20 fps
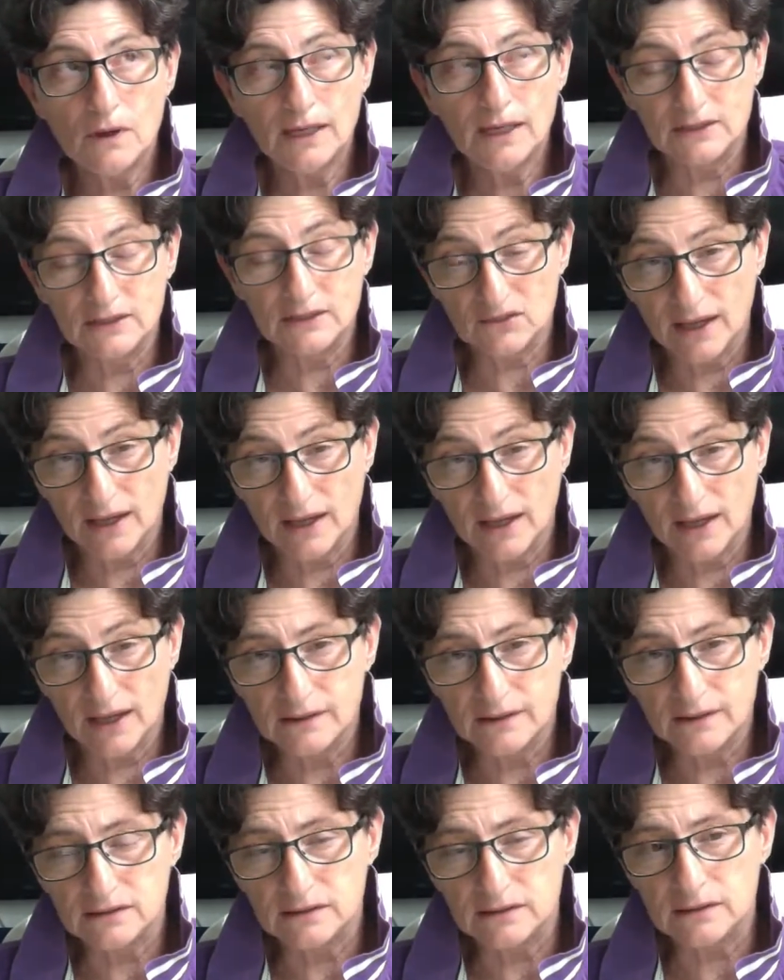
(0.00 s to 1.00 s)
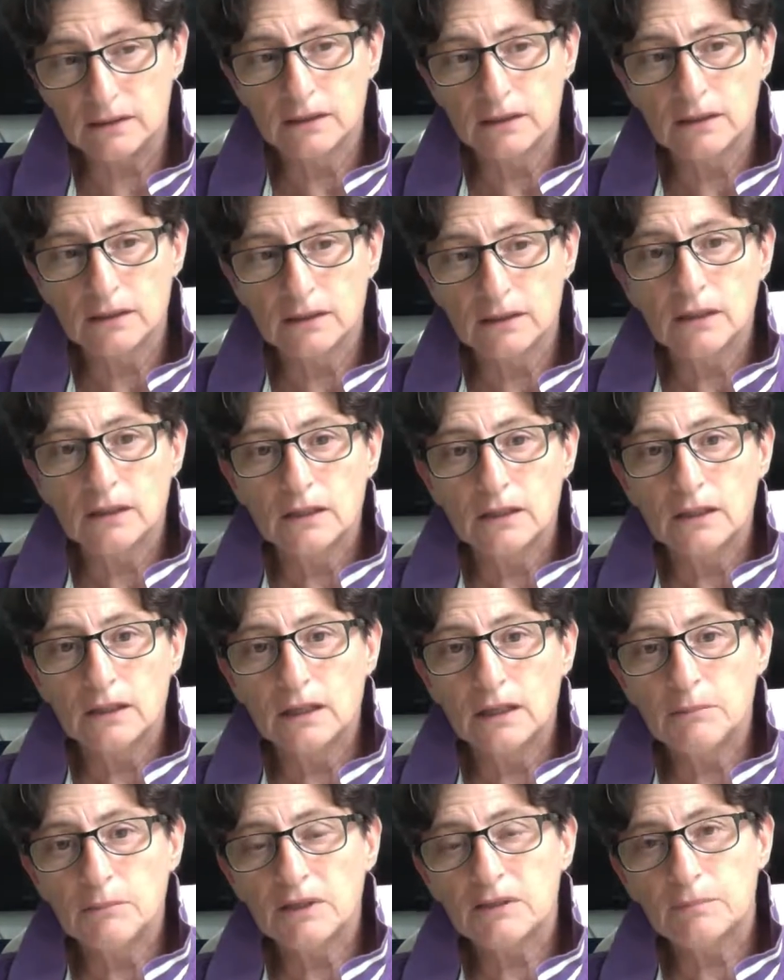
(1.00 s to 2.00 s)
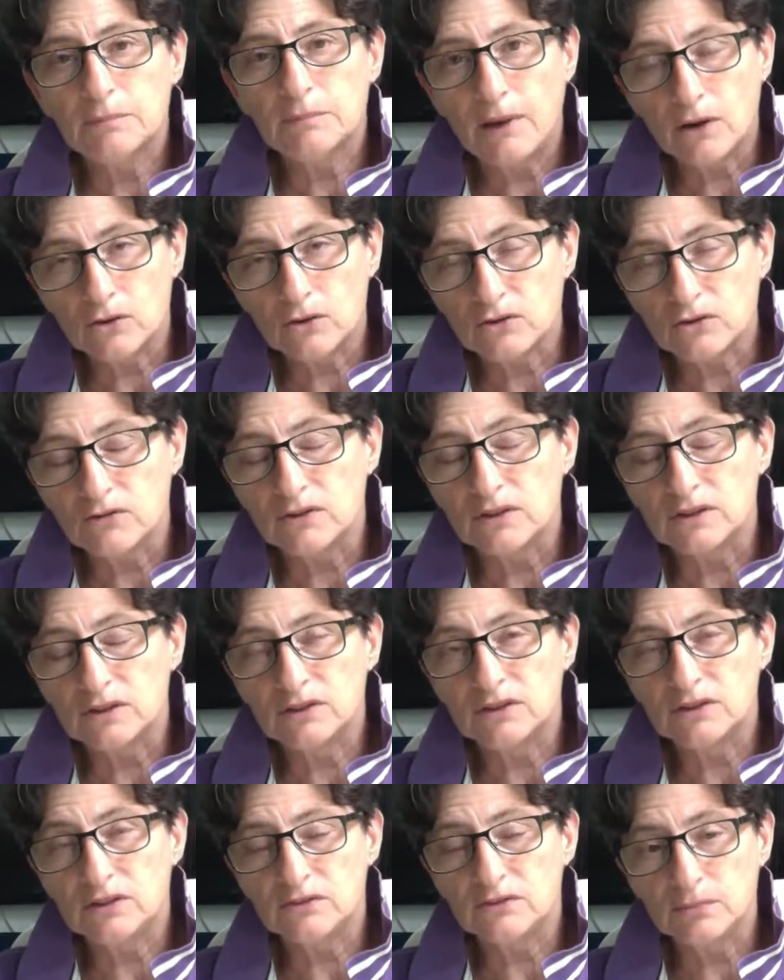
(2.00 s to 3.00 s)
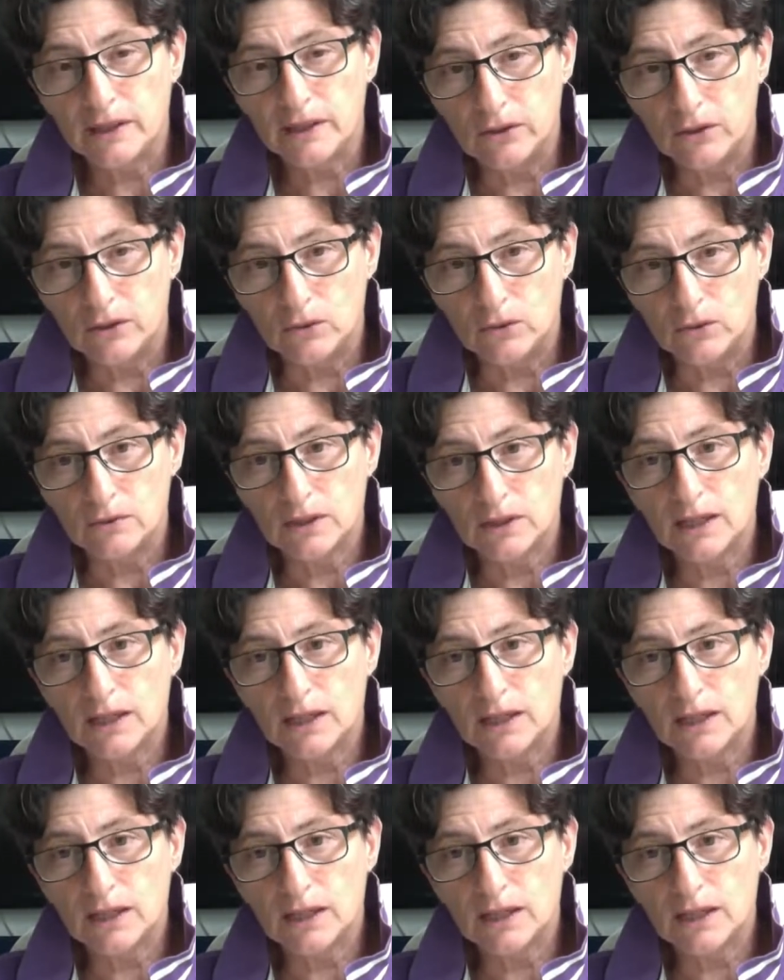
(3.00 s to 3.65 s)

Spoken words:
anxiety, but part of it is my own,